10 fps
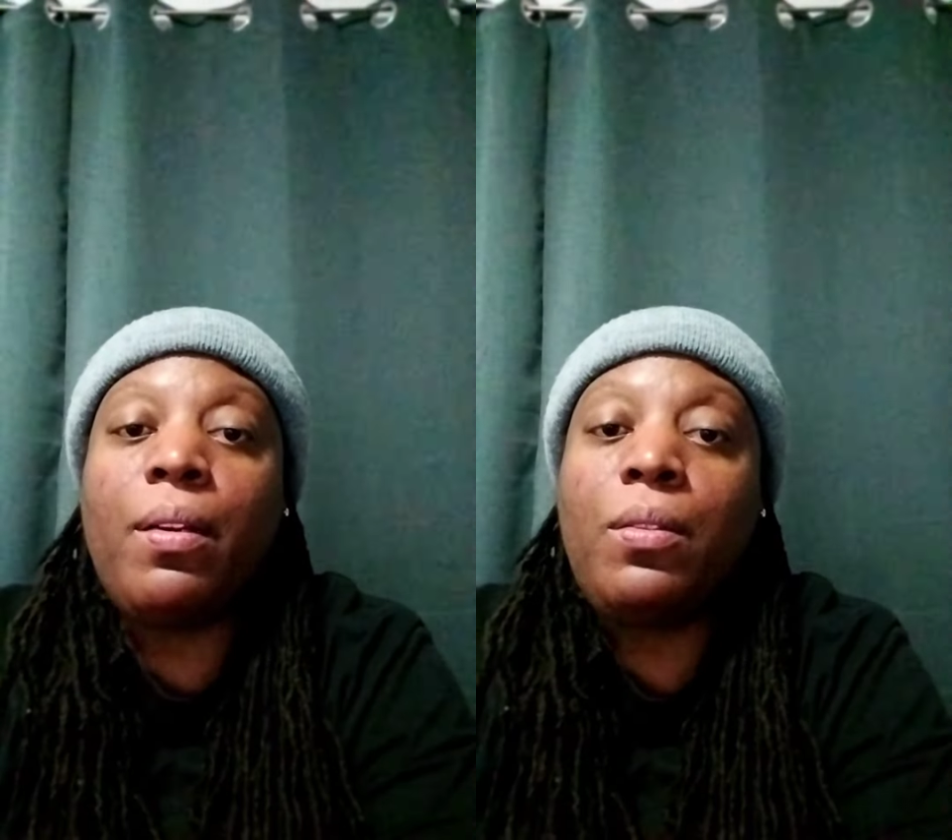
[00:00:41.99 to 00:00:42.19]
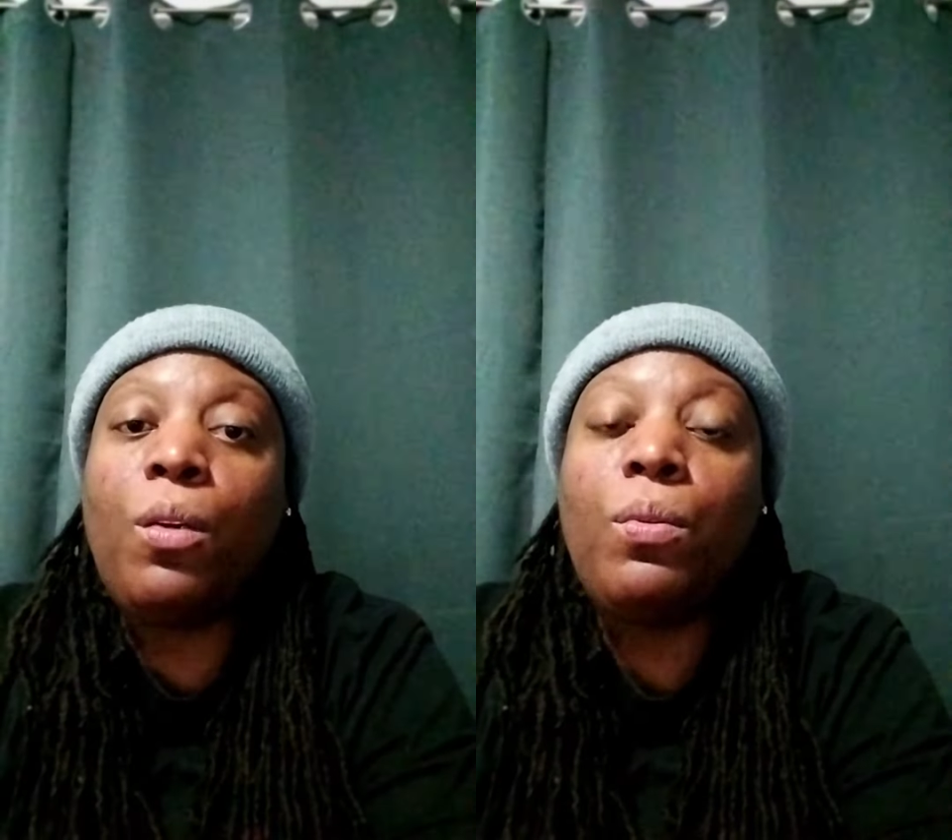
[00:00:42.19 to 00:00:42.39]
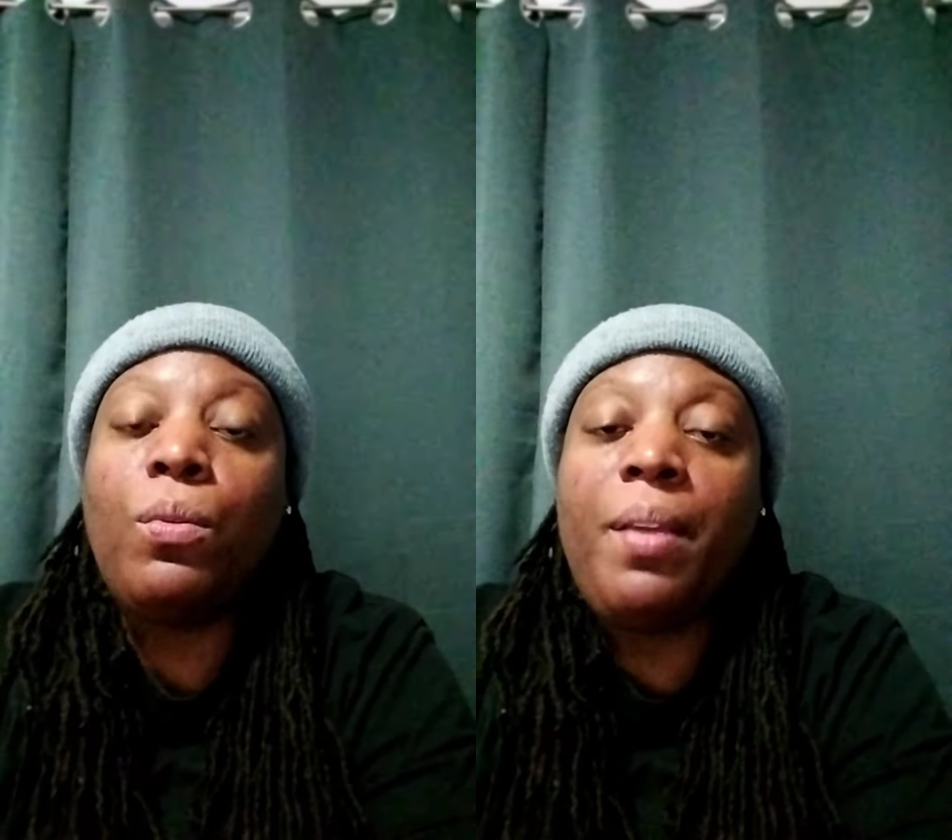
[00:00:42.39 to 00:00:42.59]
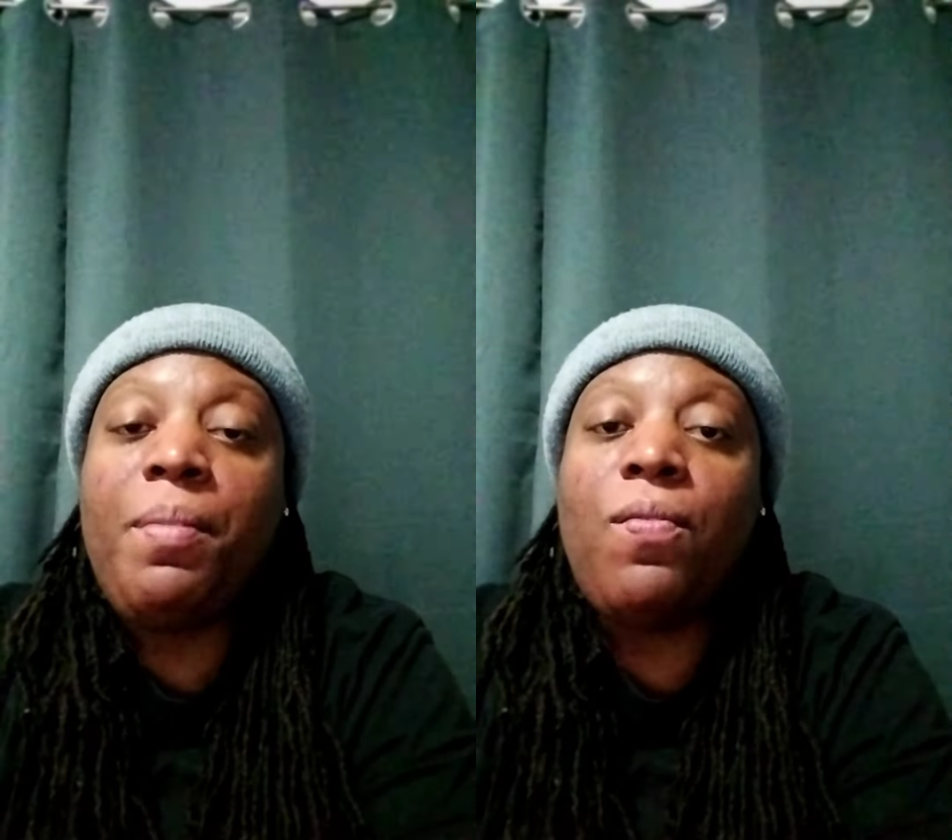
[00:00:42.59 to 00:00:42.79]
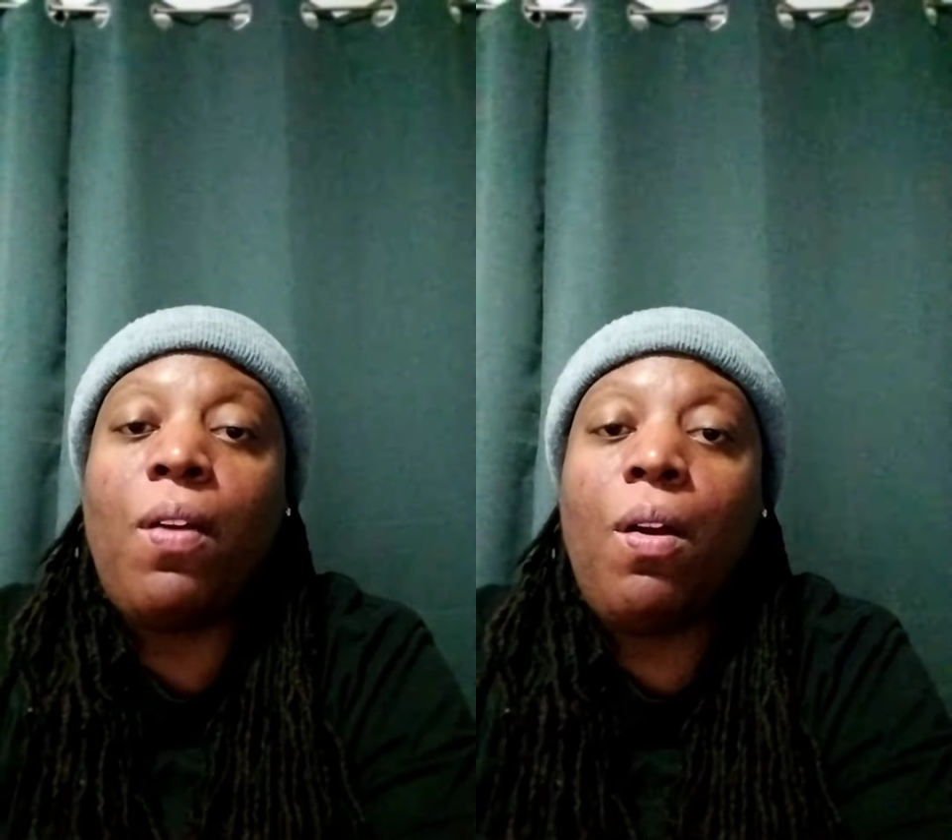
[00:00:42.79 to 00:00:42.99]
Don't get
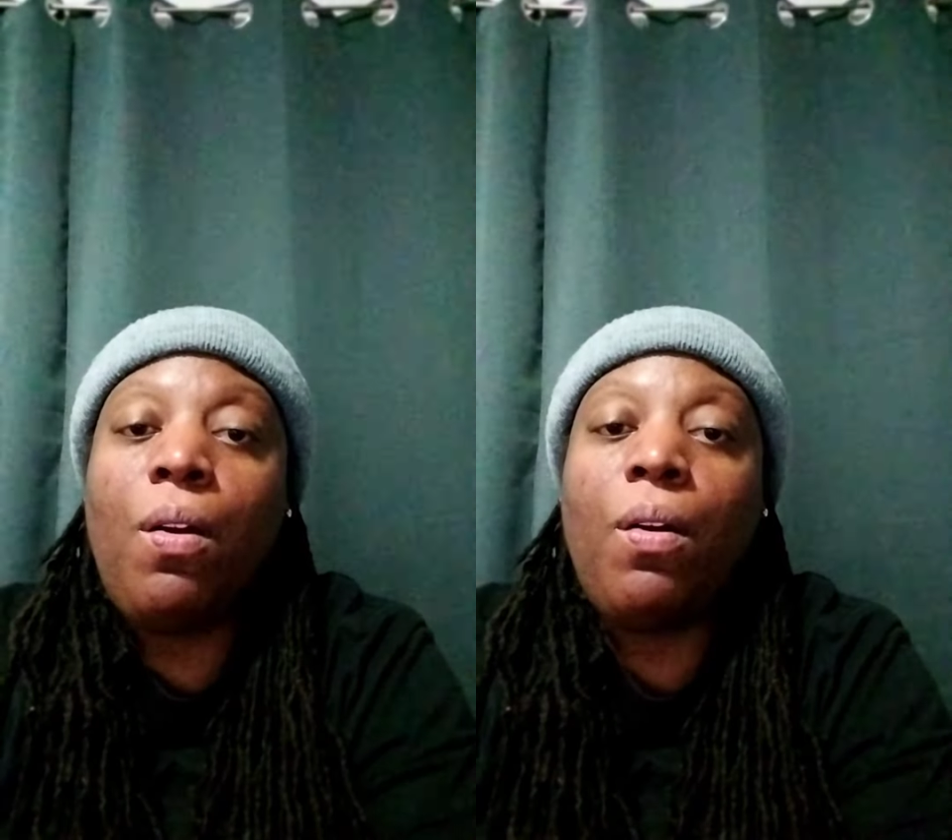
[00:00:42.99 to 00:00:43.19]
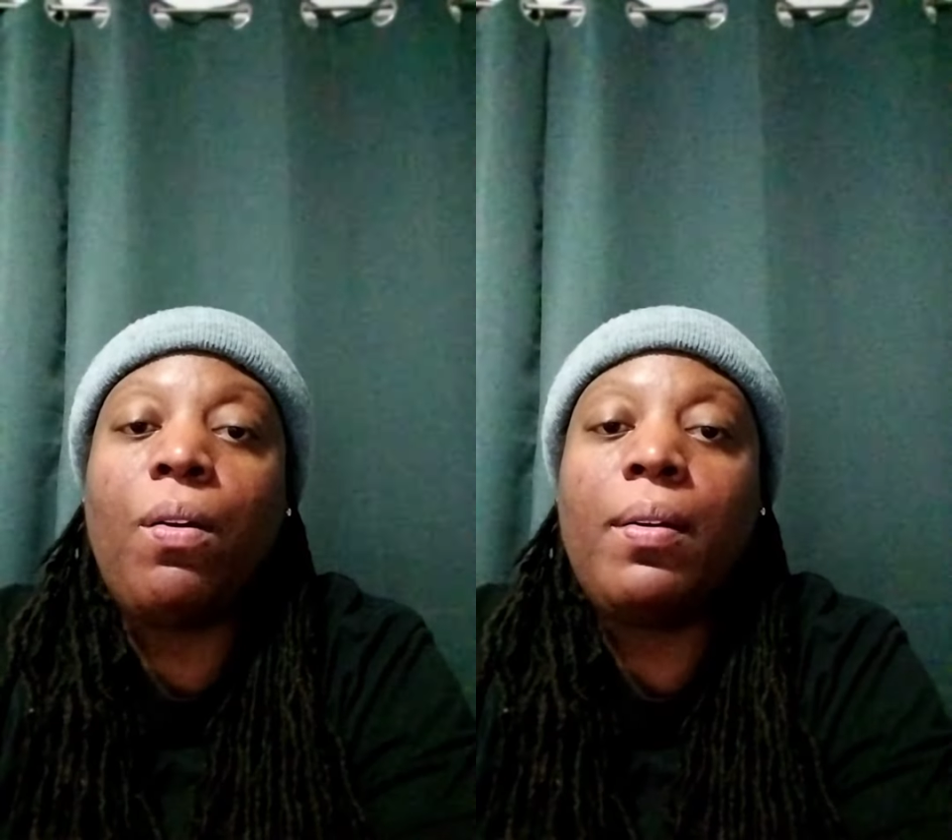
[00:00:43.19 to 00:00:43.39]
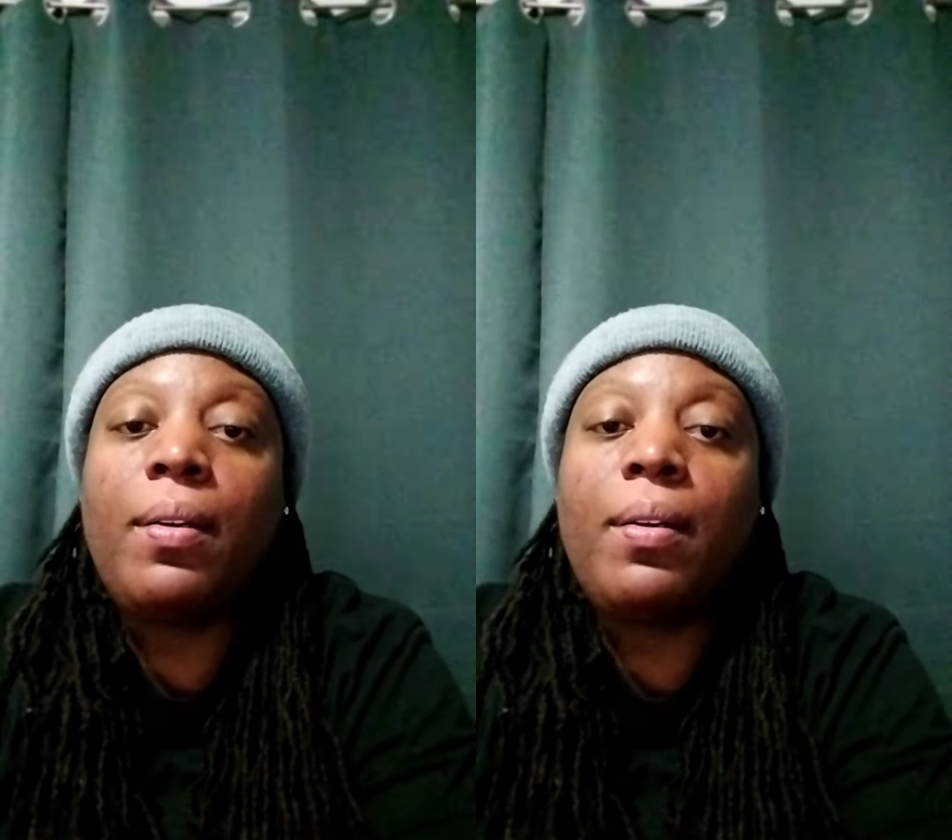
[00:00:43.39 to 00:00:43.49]
me wrong.